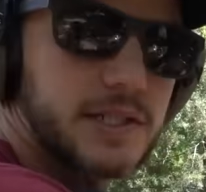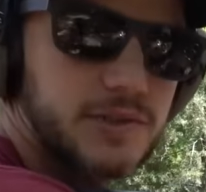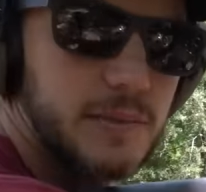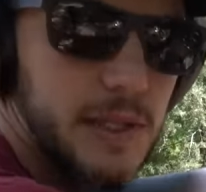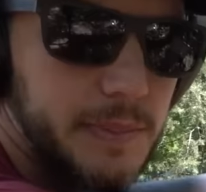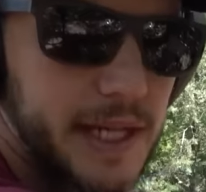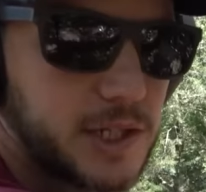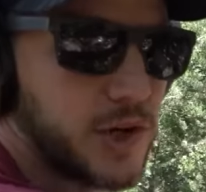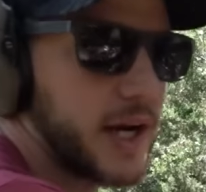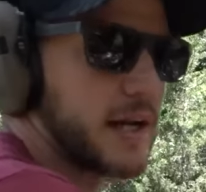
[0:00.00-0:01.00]
extremely
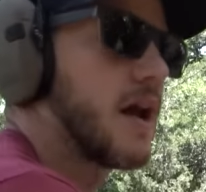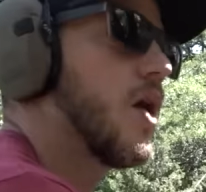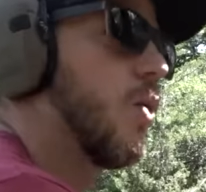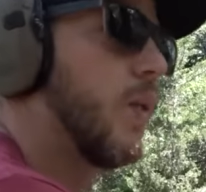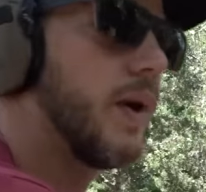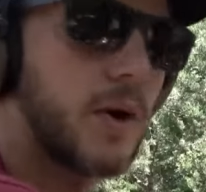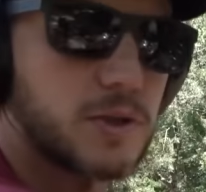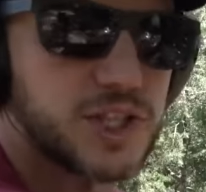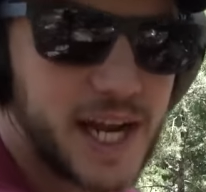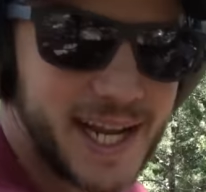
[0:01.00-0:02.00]
penetrated, we will go
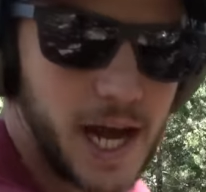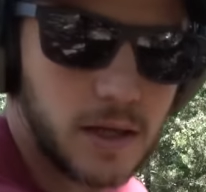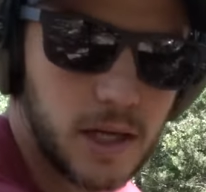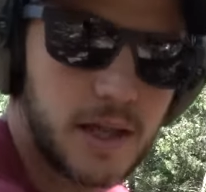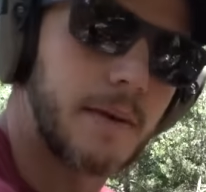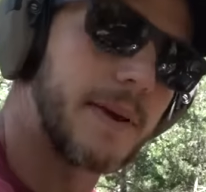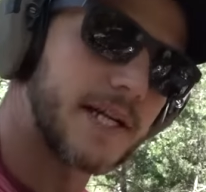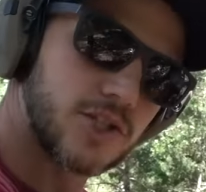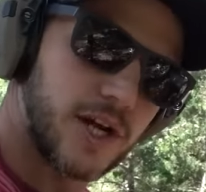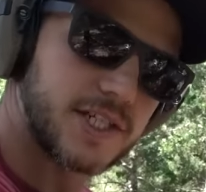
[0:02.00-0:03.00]
check out the
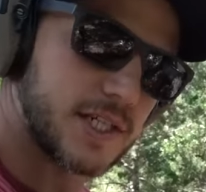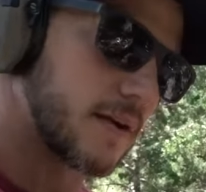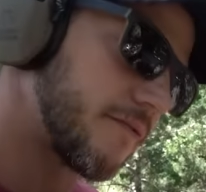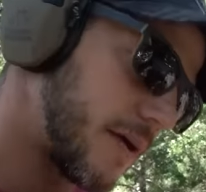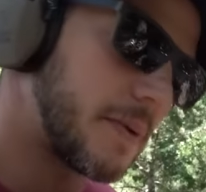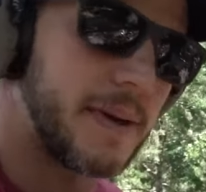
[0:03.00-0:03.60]
penetration from the